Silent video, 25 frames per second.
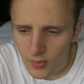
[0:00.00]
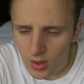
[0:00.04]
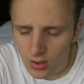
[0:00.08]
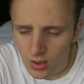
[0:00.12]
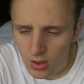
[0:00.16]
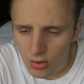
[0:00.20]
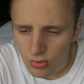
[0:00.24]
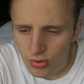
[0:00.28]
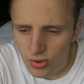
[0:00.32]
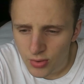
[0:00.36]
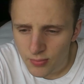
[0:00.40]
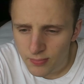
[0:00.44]

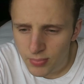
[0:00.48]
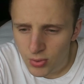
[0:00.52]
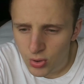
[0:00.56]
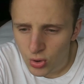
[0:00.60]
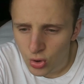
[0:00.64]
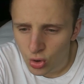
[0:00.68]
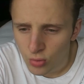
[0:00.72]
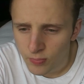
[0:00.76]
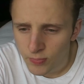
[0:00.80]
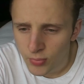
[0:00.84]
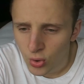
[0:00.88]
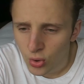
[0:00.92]
Logan
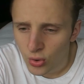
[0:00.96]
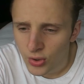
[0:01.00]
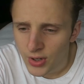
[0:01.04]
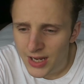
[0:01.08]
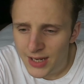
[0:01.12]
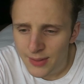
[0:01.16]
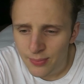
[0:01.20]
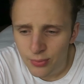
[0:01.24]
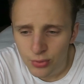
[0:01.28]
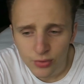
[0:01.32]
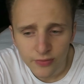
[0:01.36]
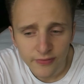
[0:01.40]
Paul, born
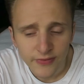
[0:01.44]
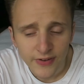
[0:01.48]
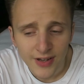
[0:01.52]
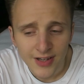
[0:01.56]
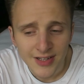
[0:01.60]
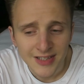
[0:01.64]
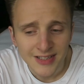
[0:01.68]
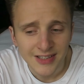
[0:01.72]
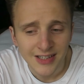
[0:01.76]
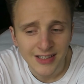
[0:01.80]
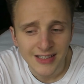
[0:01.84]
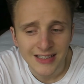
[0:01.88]
April
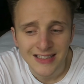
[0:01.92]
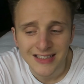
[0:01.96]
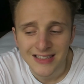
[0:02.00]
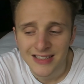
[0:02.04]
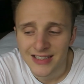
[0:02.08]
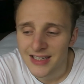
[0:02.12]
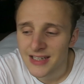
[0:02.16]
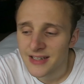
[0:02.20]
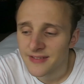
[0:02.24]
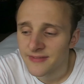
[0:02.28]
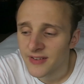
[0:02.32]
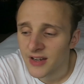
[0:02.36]
1st,
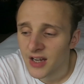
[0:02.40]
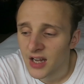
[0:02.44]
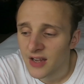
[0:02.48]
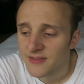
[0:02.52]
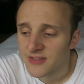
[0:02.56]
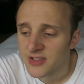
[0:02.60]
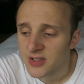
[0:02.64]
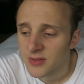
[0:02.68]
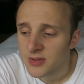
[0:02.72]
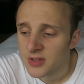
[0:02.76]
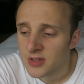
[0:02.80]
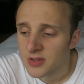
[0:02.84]

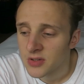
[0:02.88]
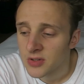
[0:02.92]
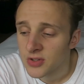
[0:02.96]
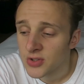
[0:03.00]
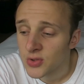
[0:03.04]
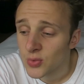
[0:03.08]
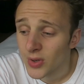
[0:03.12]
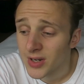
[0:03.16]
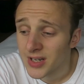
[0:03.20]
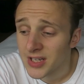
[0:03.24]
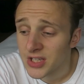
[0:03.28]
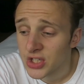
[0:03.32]
1995, so he's
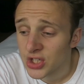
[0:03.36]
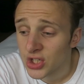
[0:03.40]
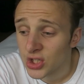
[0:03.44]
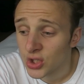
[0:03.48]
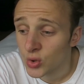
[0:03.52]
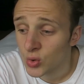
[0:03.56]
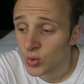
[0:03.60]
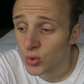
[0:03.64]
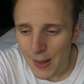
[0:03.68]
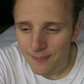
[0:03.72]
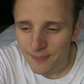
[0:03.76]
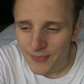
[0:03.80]

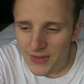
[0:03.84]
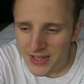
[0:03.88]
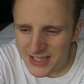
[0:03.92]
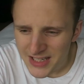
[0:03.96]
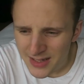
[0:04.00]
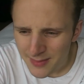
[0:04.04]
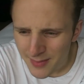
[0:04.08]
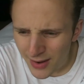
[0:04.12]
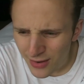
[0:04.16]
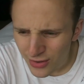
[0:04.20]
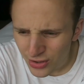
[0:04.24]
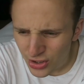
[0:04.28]
22, is
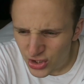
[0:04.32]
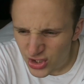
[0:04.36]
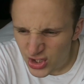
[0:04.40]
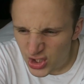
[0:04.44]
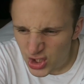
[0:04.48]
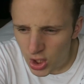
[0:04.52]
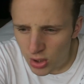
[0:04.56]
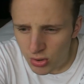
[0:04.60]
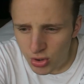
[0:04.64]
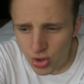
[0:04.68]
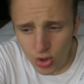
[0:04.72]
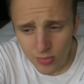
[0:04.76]
an American
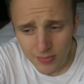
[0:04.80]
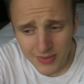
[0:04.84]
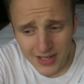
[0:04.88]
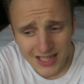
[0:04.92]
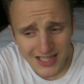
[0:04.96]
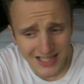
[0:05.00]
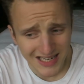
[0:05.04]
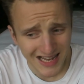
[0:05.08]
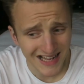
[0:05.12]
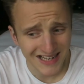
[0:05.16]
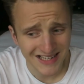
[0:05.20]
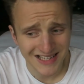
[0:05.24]
social
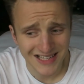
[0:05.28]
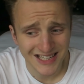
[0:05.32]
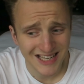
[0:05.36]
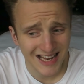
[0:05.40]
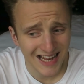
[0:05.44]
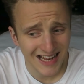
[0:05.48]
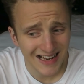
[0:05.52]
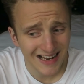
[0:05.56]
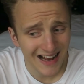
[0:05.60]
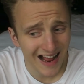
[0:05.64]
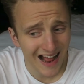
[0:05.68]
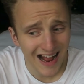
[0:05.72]
media
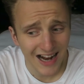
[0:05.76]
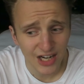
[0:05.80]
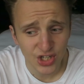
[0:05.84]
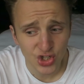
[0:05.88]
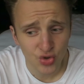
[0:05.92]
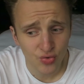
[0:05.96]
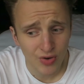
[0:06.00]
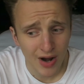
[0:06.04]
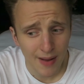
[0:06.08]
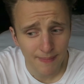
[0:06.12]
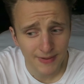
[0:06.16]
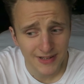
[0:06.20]
entertainer,
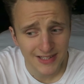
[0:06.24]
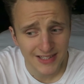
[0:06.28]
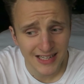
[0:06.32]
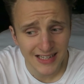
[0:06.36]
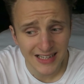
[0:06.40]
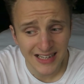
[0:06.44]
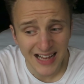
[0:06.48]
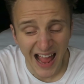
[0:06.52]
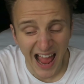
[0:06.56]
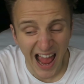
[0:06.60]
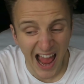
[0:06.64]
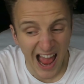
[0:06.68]
actor, rapper,
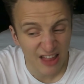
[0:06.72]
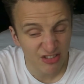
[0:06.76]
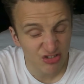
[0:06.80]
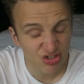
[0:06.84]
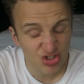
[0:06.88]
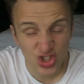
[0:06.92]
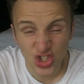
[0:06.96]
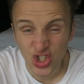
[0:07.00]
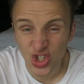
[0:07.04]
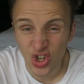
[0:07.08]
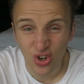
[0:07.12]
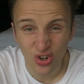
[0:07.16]
singer
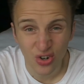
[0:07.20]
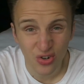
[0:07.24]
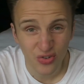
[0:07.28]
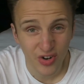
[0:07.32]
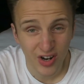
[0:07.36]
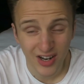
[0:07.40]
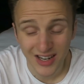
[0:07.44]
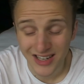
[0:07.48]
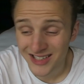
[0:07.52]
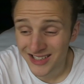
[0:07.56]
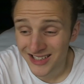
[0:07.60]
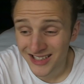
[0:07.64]
and
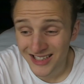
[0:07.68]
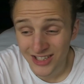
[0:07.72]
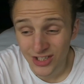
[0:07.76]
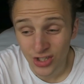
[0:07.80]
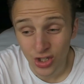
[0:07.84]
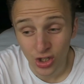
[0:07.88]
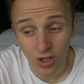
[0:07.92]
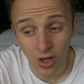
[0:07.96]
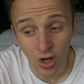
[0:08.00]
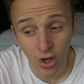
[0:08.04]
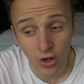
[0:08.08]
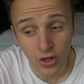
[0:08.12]
songwriter. He's
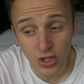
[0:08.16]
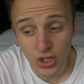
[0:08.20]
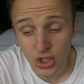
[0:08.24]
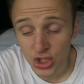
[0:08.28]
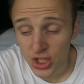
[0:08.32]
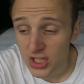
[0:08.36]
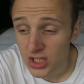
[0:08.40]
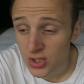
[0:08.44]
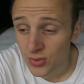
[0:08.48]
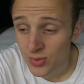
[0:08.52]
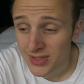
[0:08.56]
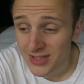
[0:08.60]
got a lot of
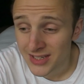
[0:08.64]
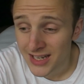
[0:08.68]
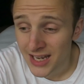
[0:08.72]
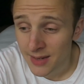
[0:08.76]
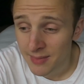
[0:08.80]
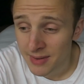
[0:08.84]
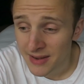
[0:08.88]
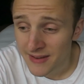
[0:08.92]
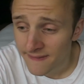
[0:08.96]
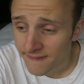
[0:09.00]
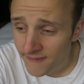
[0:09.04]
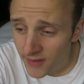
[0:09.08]
shit to his
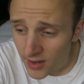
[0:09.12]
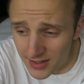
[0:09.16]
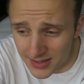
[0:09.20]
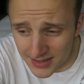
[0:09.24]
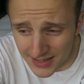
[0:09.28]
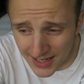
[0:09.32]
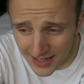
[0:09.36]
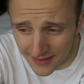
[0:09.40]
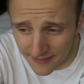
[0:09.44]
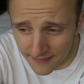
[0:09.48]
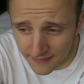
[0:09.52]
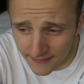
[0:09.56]
name. He first
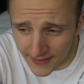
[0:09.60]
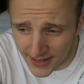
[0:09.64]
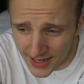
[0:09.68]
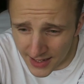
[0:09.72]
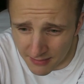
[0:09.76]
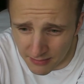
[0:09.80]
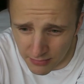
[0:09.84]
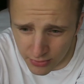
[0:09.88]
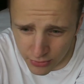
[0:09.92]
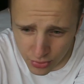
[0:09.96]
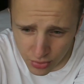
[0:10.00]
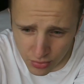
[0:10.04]
gained
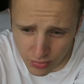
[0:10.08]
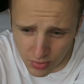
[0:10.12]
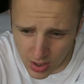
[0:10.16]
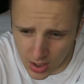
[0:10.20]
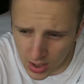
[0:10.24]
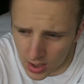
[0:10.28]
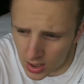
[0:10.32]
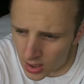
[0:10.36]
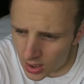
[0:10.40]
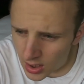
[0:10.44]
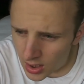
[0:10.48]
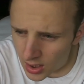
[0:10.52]
fame through
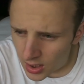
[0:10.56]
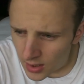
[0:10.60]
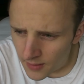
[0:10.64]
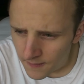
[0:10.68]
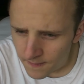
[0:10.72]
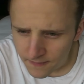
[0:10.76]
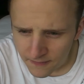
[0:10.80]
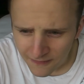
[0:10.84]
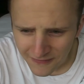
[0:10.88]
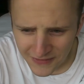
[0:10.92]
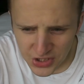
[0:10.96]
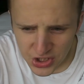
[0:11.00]

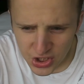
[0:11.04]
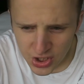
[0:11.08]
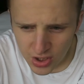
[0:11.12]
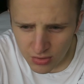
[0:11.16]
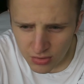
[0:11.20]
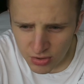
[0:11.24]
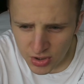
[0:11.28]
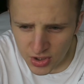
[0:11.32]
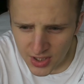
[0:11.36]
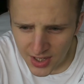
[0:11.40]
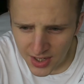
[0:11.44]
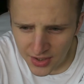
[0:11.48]

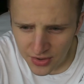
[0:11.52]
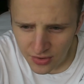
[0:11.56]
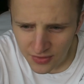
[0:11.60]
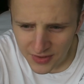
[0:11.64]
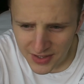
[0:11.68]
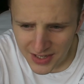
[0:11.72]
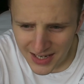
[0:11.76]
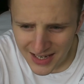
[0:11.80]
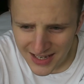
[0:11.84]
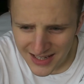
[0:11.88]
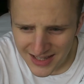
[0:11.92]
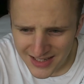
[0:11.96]
videos shared on
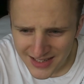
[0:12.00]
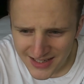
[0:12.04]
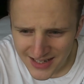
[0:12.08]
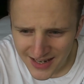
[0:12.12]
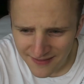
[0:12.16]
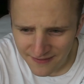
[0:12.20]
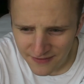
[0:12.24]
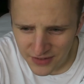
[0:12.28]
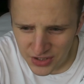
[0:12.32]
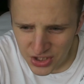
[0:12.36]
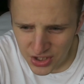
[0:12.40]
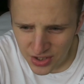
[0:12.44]
the
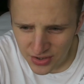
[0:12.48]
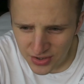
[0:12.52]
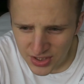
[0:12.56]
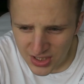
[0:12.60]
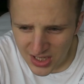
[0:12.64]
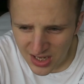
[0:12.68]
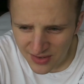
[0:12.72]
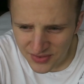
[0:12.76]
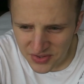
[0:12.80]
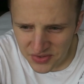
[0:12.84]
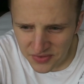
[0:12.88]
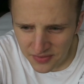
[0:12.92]
internet video
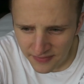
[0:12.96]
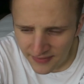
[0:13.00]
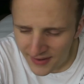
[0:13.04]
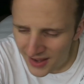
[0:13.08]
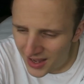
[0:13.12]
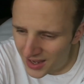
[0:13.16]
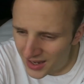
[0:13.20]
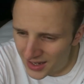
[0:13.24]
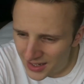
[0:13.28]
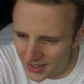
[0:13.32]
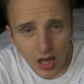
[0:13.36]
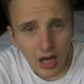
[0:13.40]
service
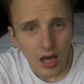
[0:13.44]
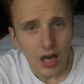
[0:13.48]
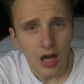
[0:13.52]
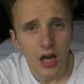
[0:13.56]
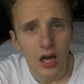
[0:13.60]
Vine.